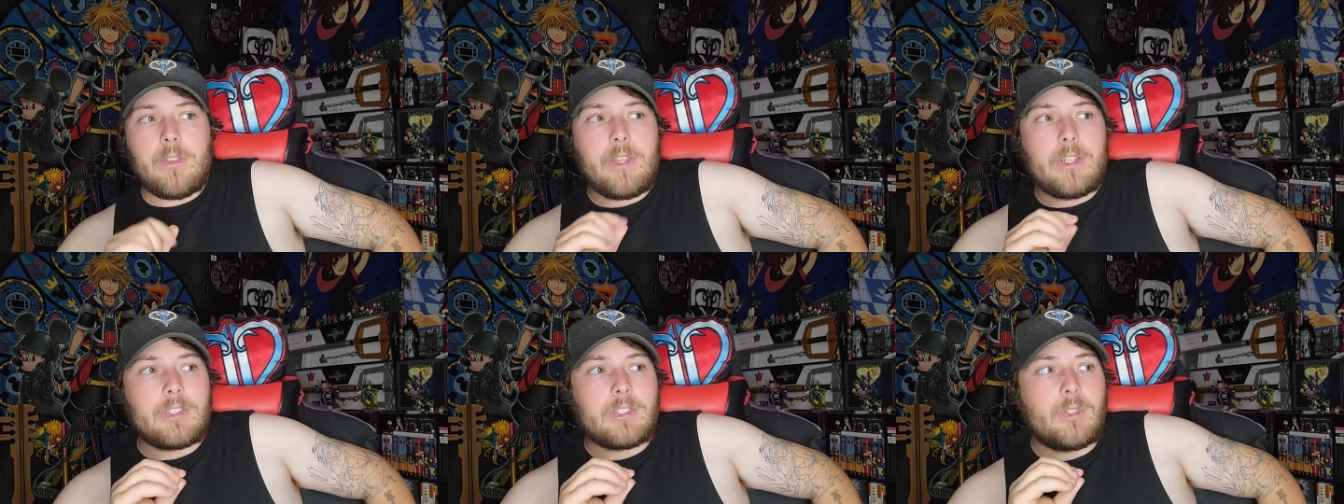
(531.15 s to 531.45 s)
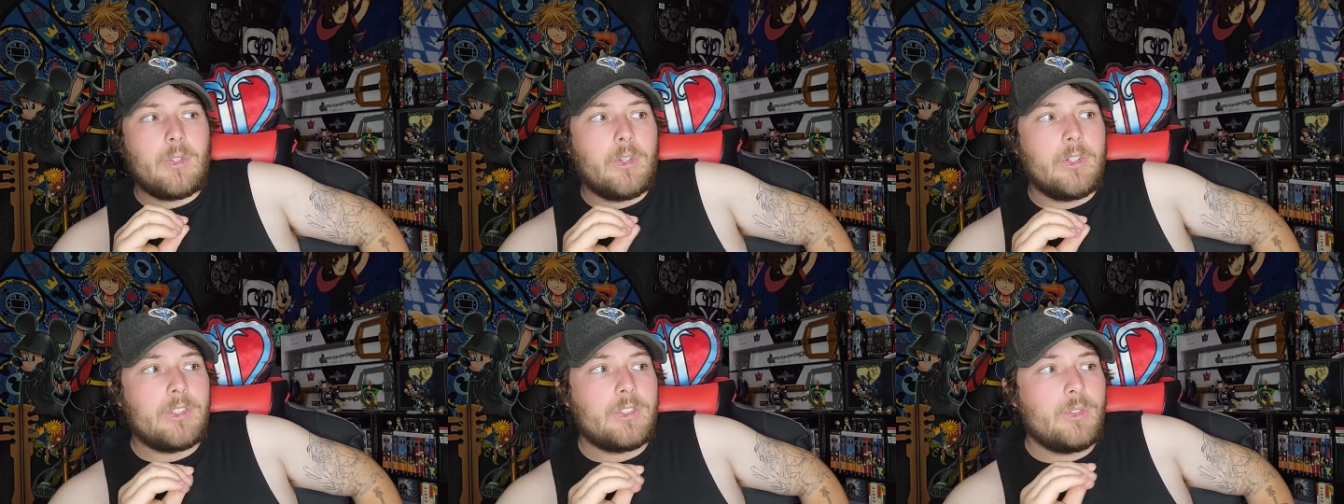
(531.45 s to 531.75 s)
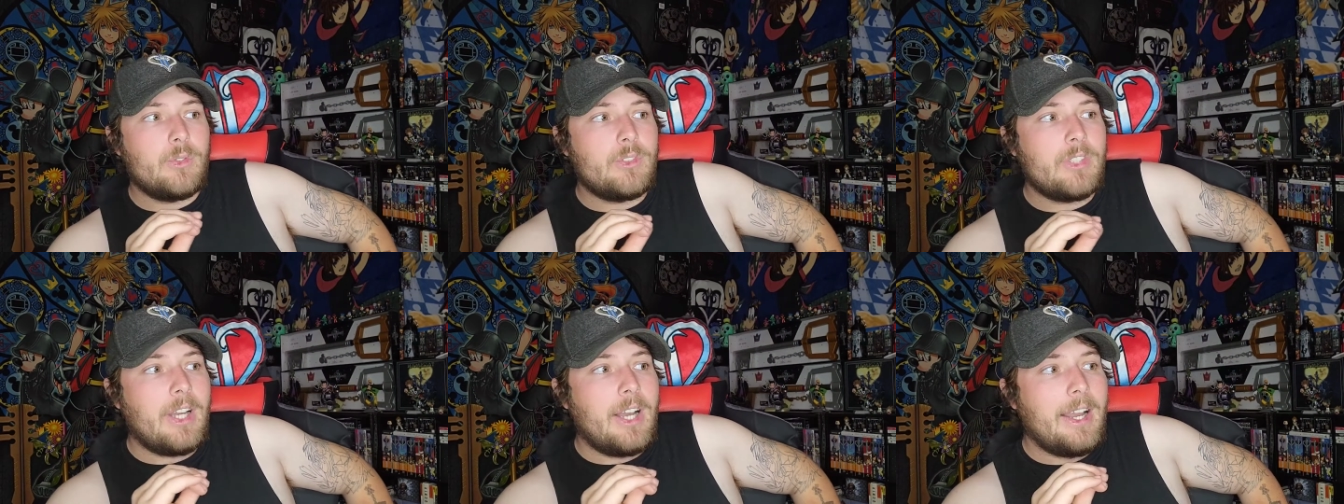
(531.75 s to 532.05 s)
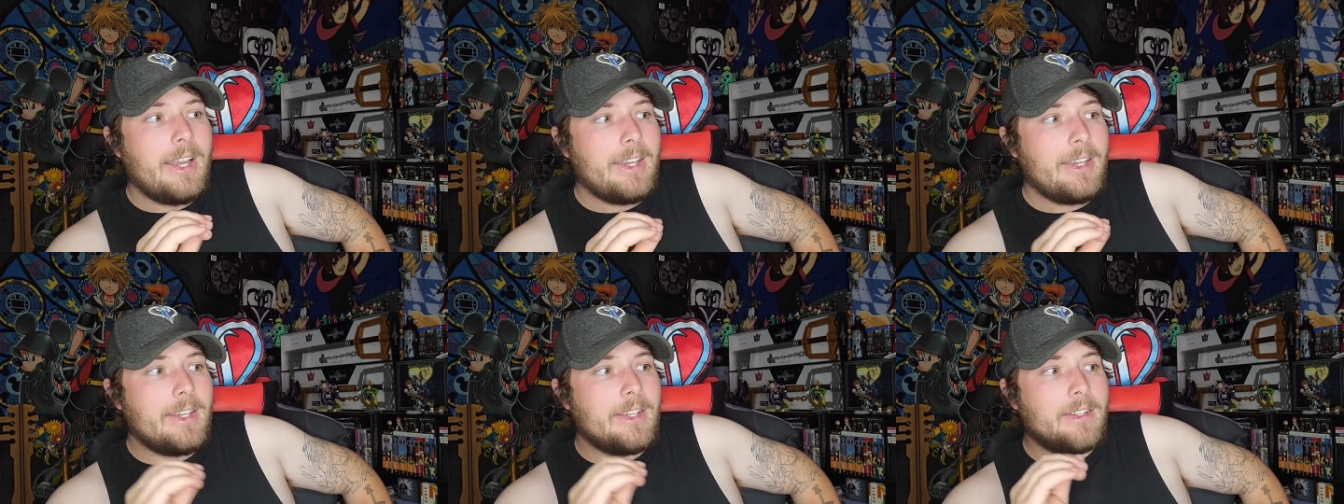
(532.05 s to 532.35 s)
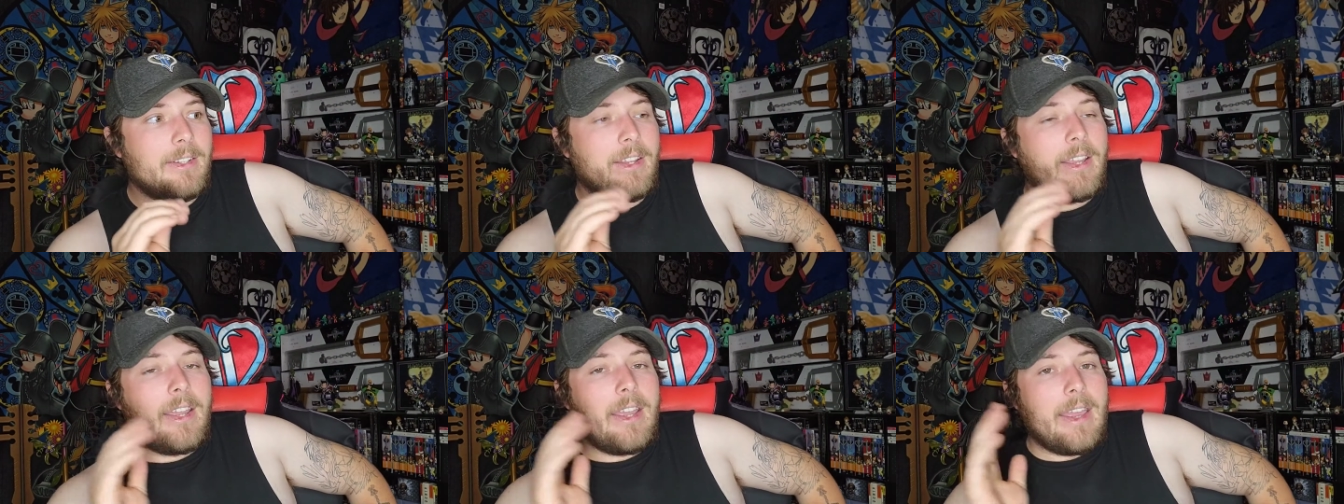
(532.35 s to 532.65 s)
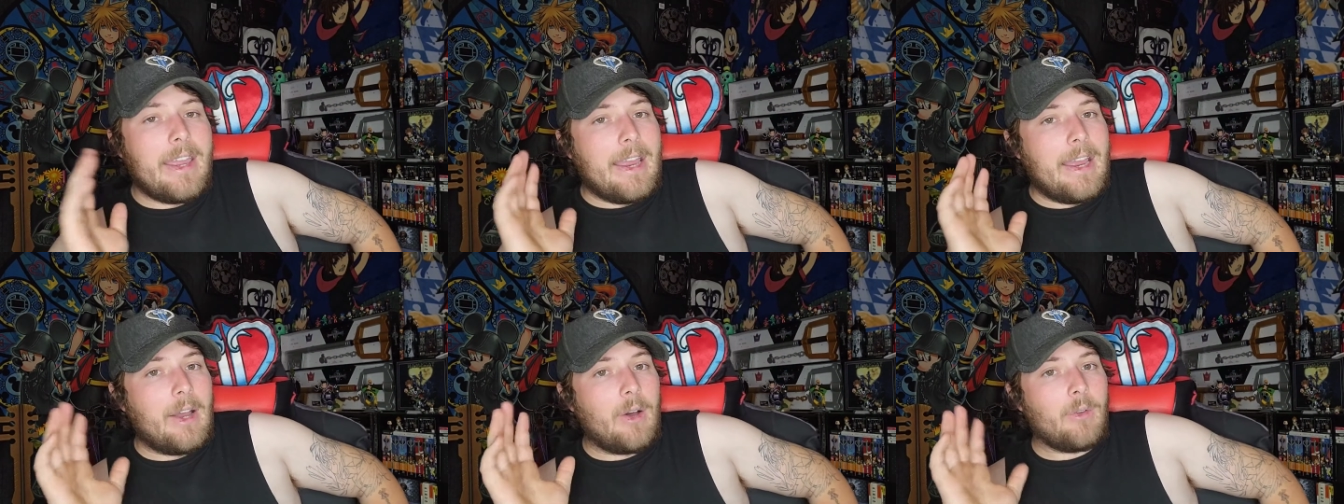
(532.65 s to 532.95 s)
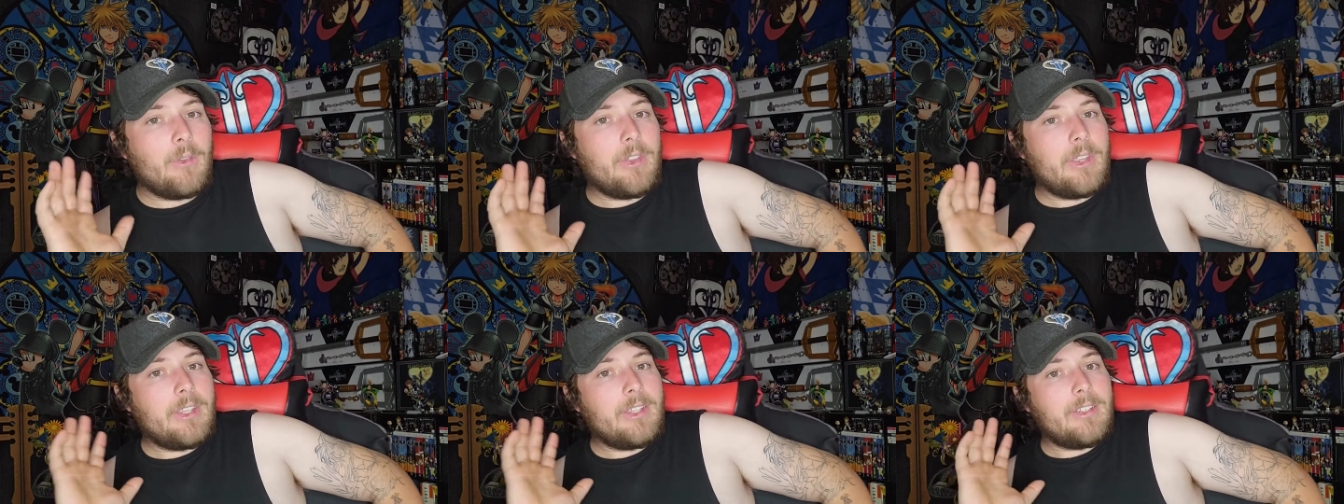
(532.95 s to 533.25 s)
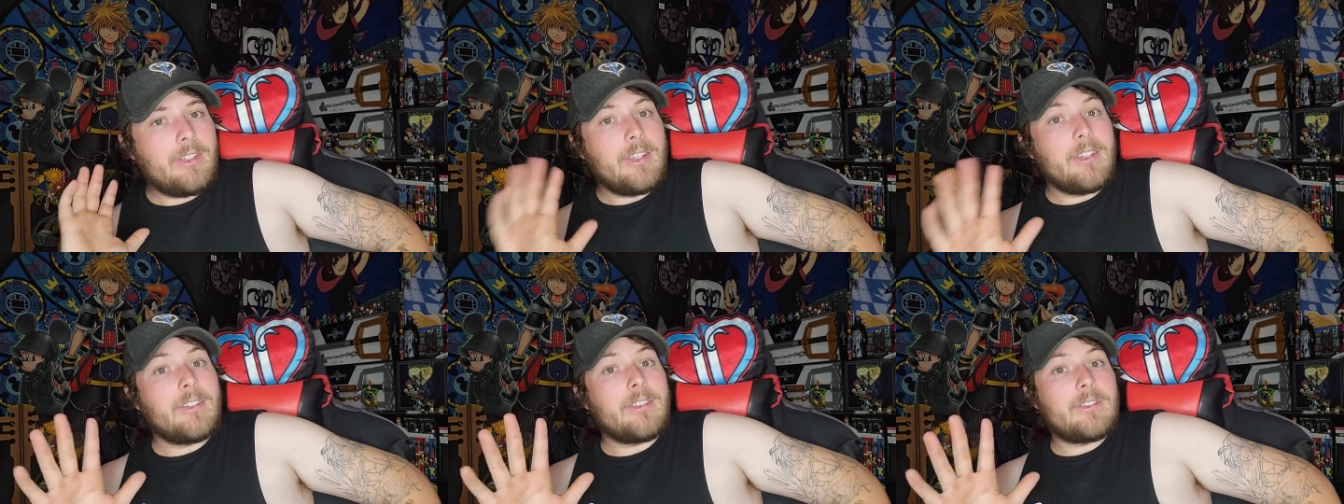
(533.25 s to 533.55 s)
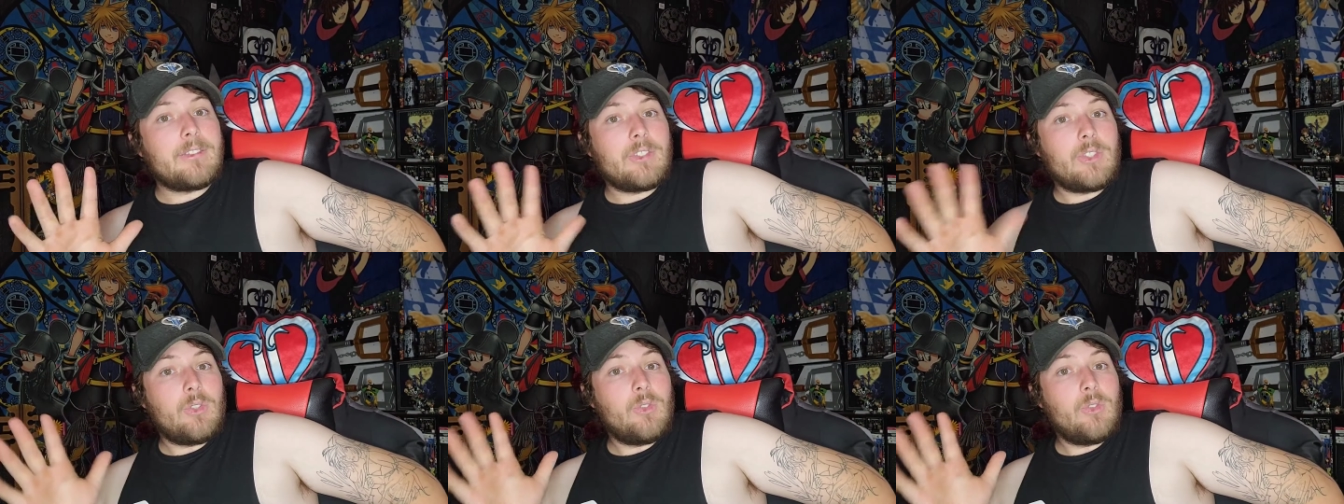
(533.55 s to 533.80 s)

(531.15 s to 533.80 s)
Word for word: that's going to tie in how they get